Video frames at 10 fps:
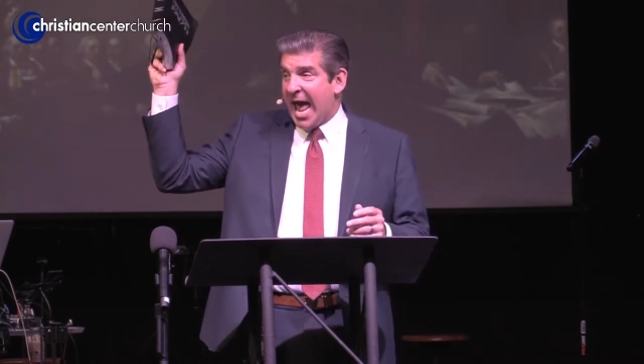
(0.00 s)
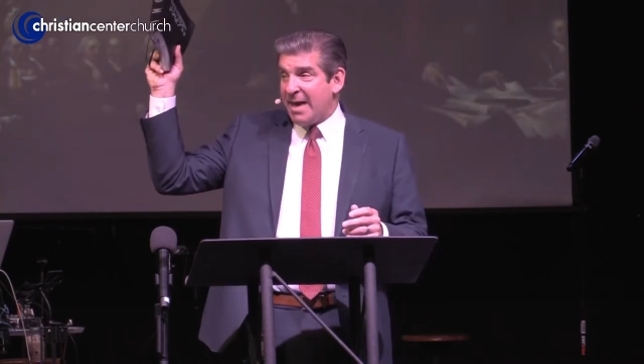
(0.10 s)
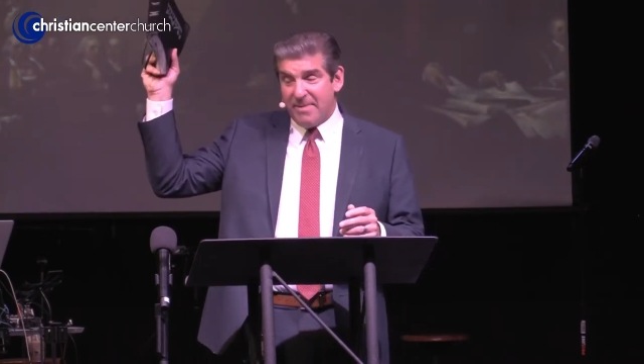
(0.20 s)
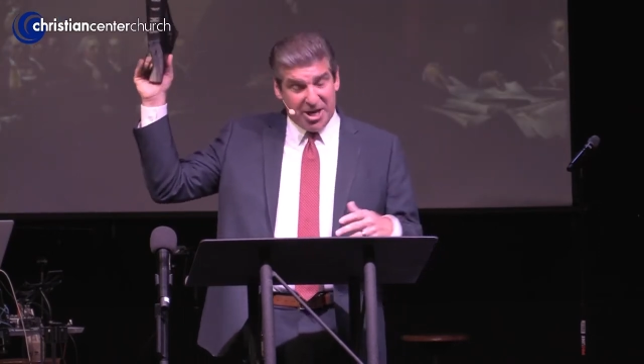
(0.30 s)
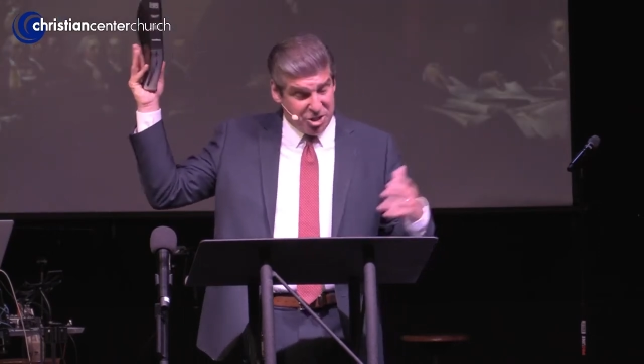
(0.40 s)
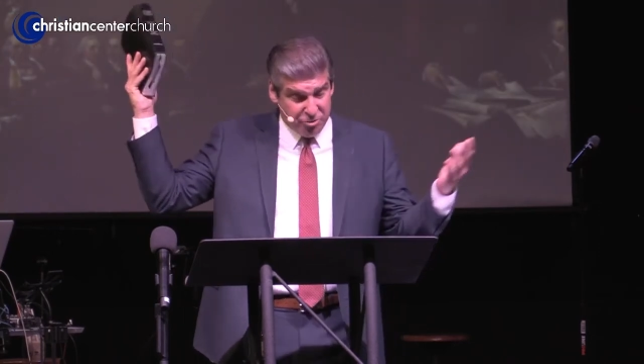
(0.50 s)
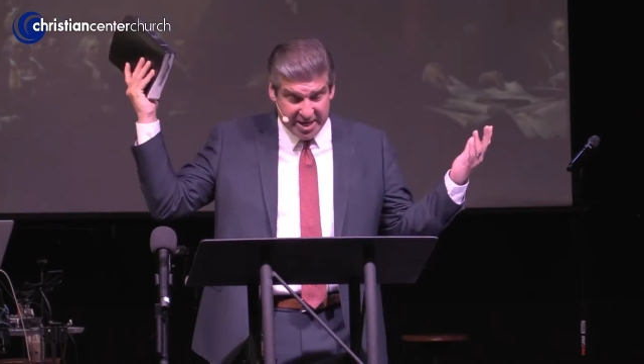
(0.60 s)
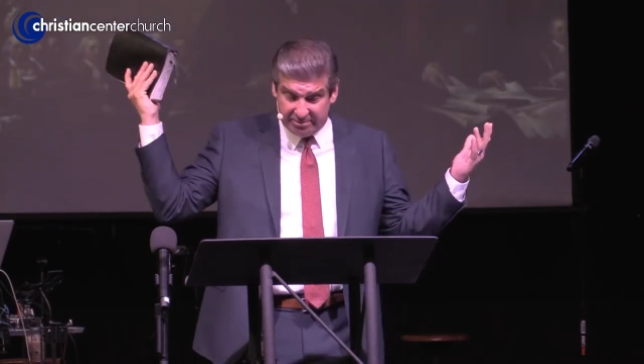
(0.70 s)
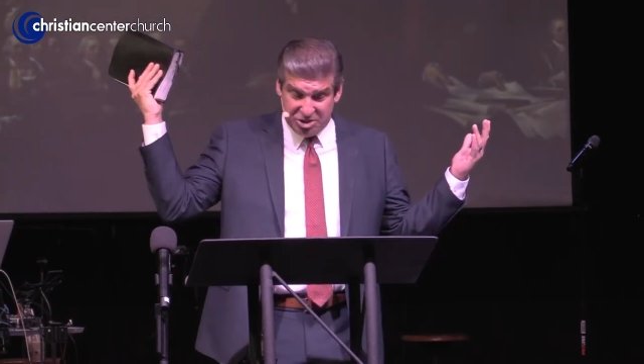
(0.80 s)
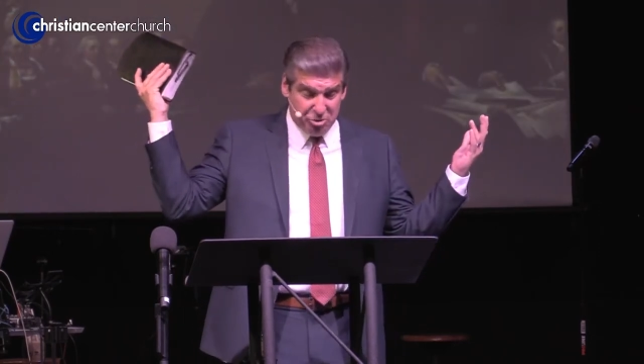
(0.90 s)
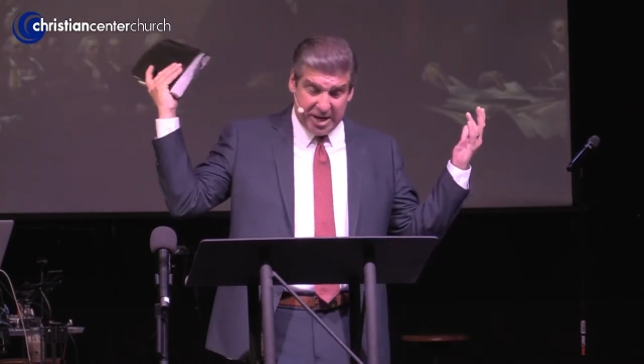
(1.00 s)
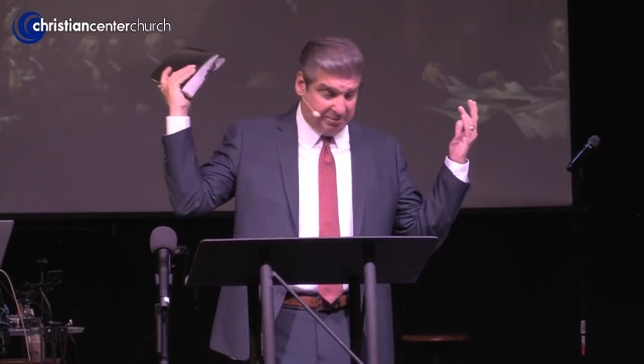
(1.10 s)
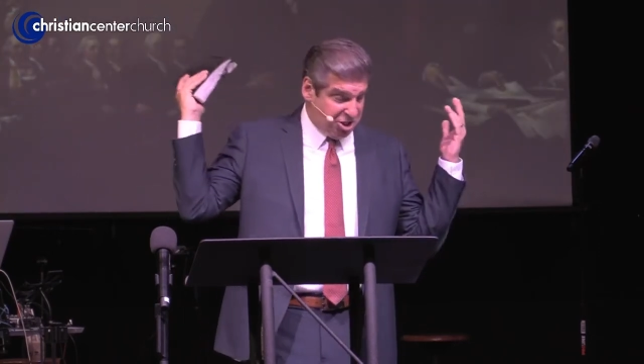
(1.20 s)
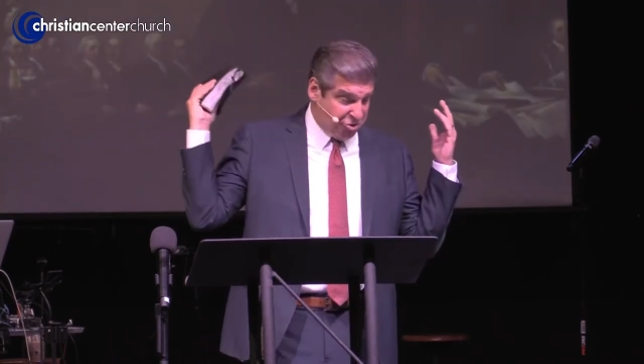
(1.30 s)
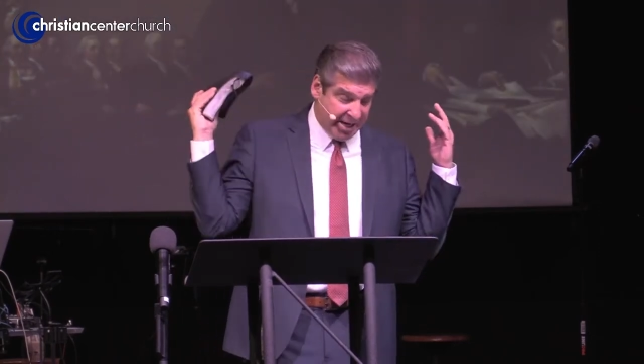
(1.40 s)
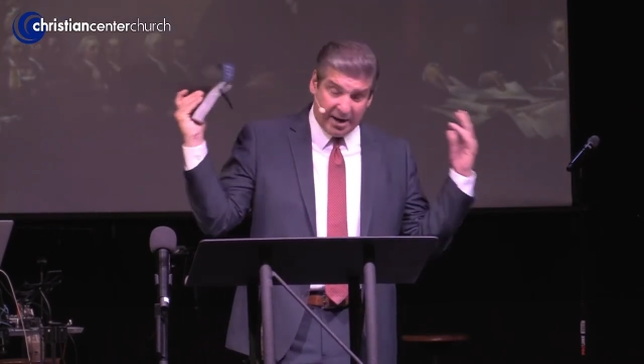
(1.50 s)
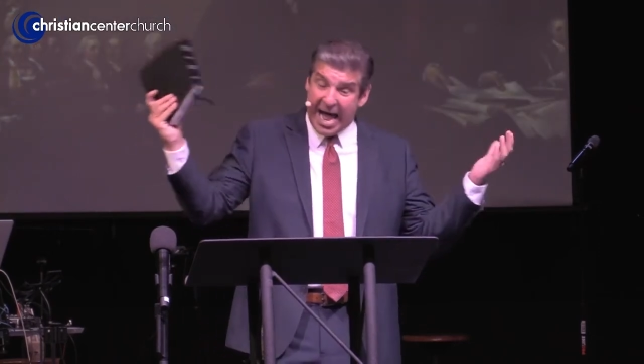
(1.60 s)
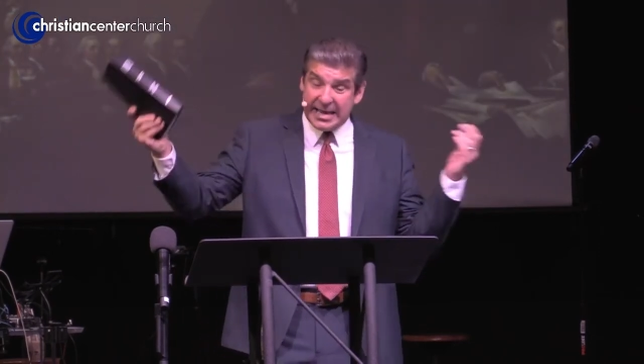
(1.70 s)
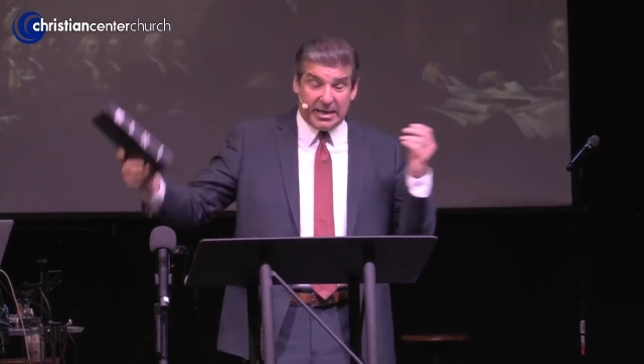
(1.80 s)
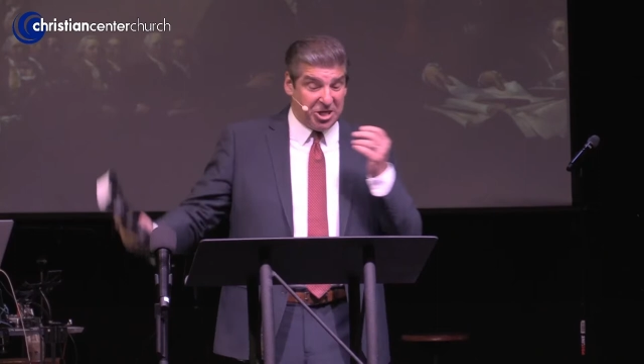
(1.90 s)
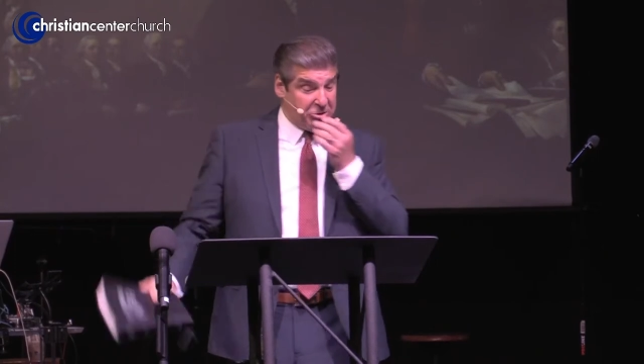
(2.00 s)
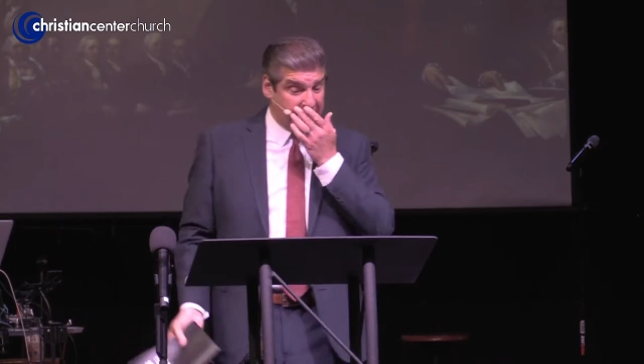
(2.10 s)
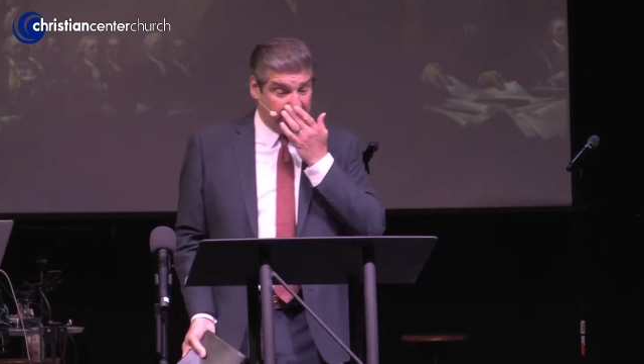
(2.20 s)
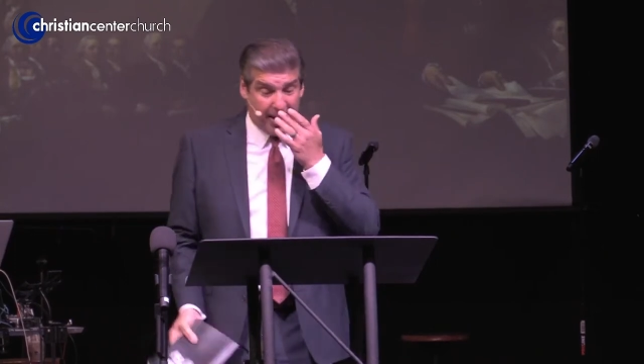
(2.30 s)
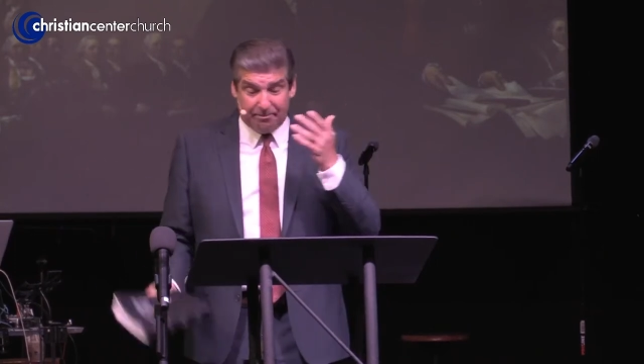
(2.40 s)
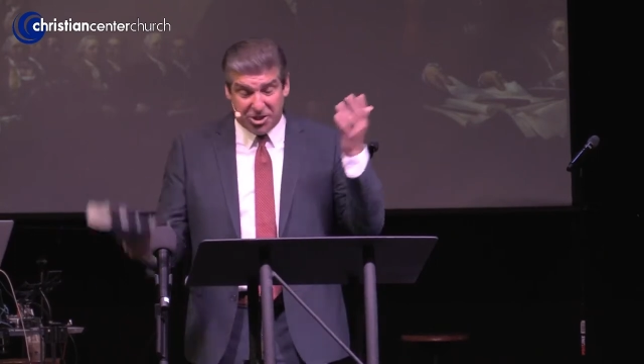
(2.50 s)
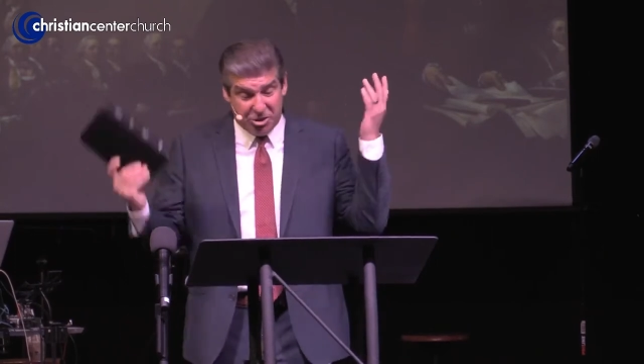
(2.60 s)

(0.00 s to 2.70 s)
Amen. You can, you can, you can like it. You can lump it.